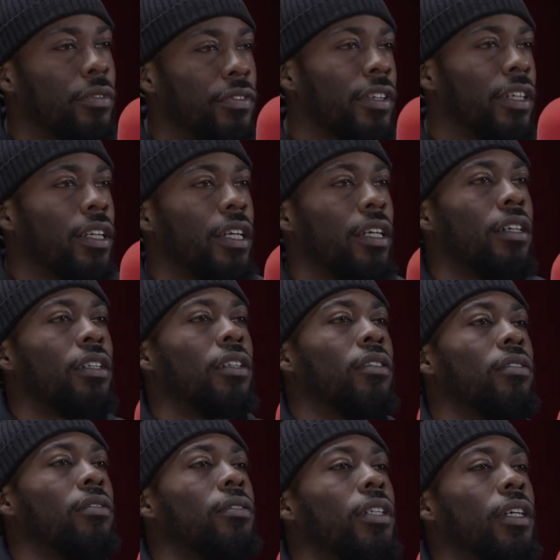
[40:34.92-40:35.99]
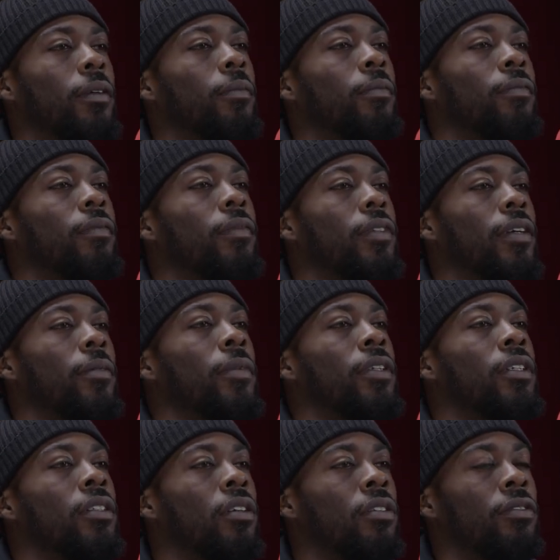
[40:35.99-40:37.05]
think they are, though. Them. Them
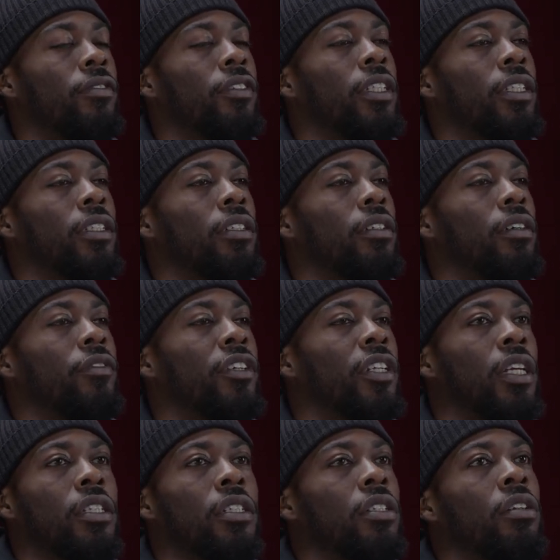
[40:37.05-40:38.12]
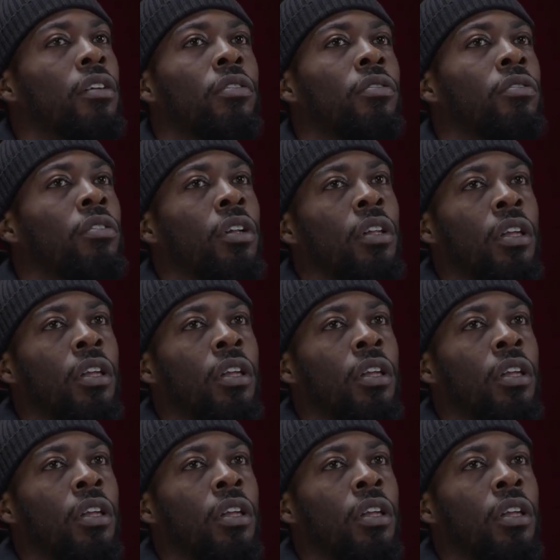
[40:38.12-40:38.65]
and dolphins, I think they just know,